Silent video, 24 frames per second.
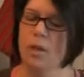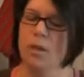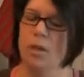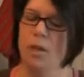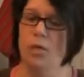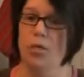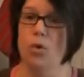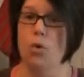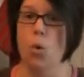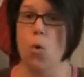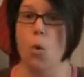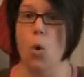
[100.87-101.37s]

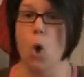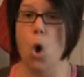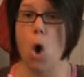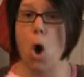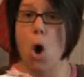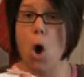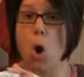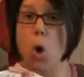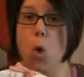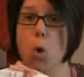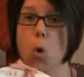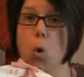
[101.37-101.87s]
The
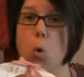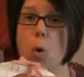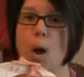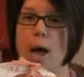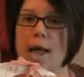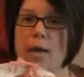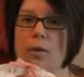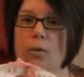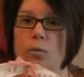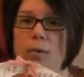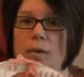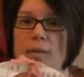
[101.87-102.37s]
O
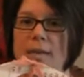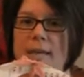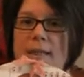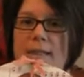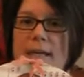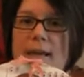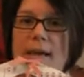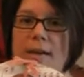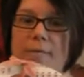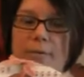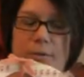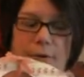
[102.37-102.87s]
I really
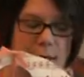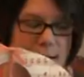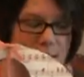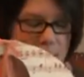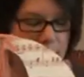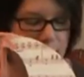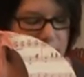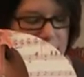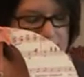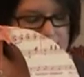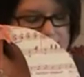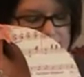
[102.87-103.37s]
loved
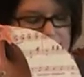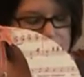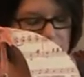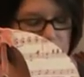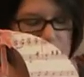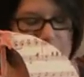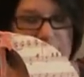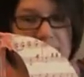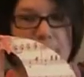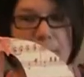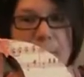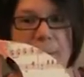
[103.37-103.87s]
because it
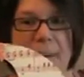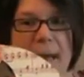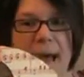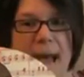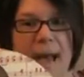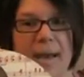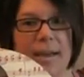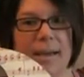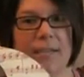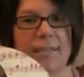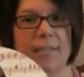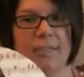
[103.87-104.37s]
was the
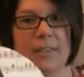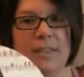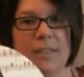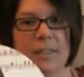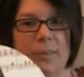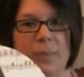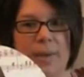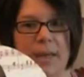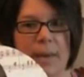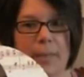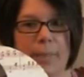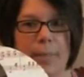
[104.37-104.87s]
back of
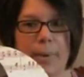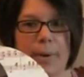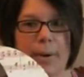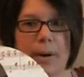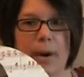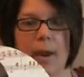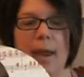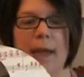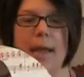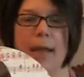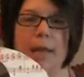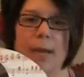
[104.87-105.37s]
this
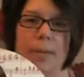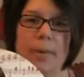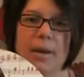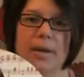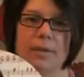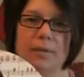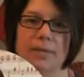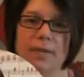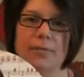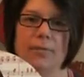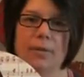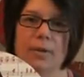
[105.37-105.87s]
paper. I had bought
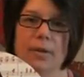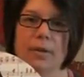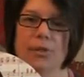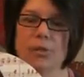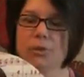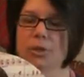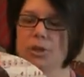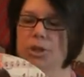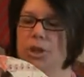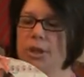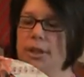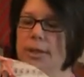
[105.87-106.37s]
several
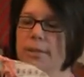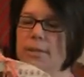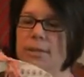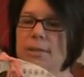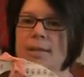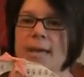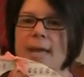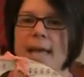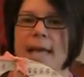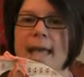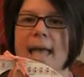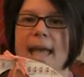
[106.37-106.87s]
extra
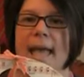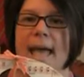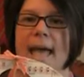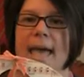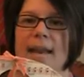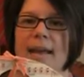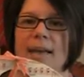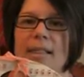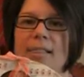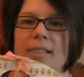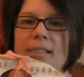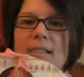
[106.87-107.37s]
sheets. And
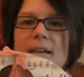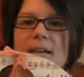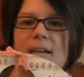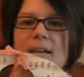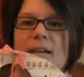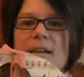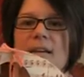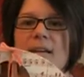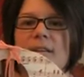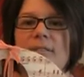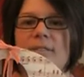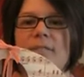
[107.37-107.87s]
I
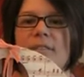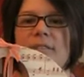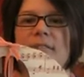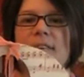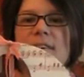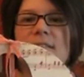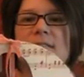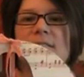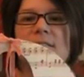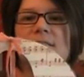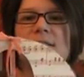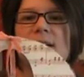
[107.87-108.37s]
loved
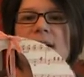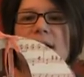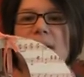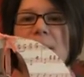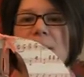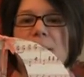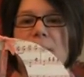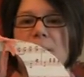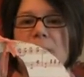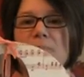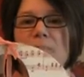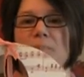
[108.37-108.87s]
this
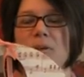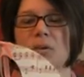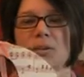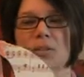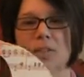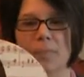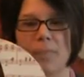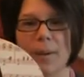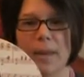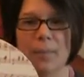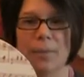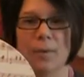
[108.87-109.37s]

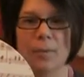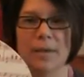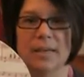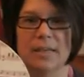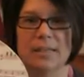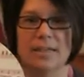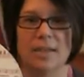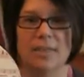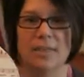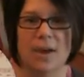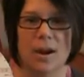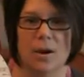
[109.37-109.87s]
music paper
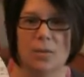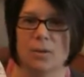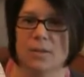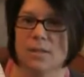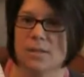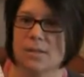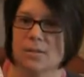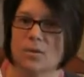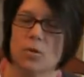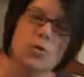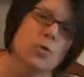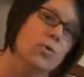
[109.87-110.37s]
because I thought it was
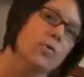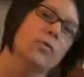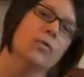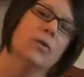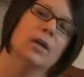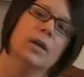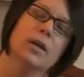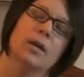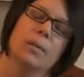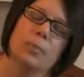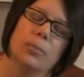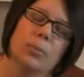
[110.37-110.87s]
so
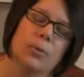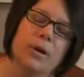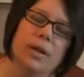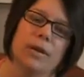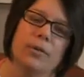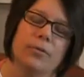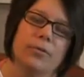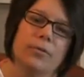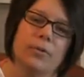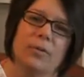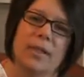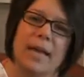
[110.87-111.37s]
pretty
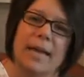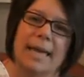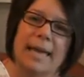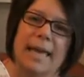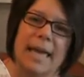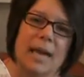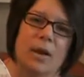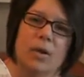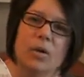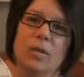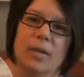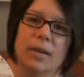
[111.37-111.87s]
for like
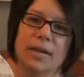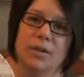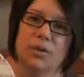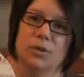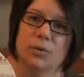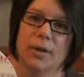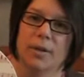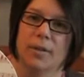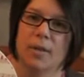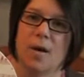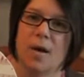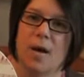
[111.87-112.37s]
caroling
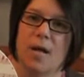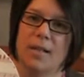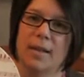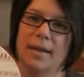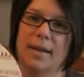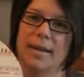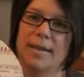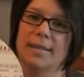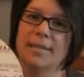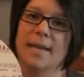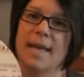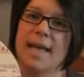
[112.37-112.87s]
during the
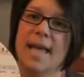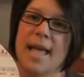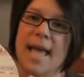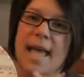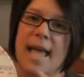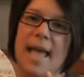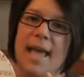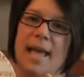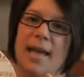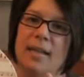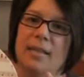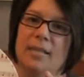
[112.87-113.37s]
holidays,
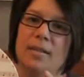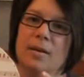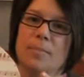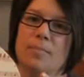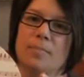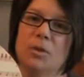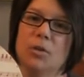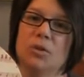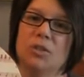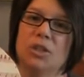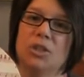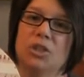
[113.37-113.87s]
and
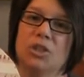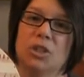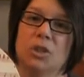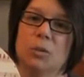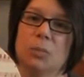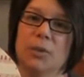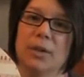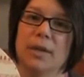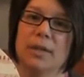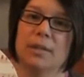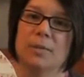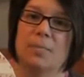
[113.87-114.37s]
music just
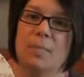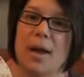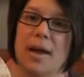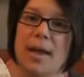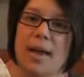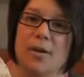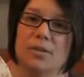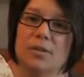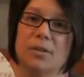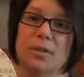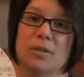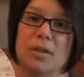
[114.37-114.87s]
brings my
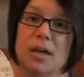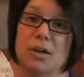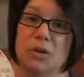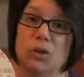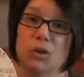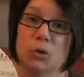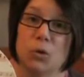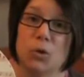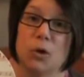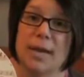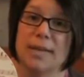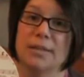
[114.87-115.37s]
house a lot of
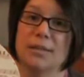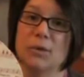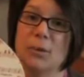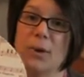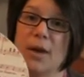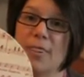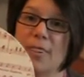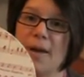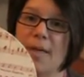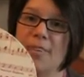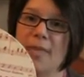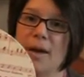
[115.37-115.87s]
joy. So I
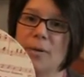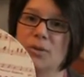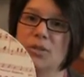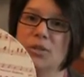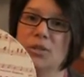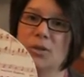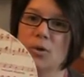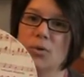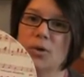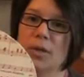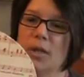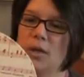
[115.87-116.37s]
thought that was
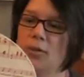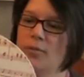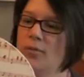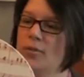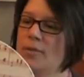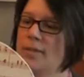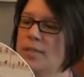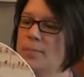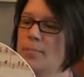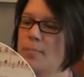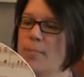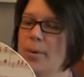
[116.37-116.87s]
so cute for
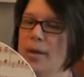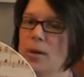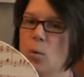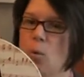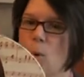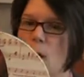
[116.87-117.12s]
this big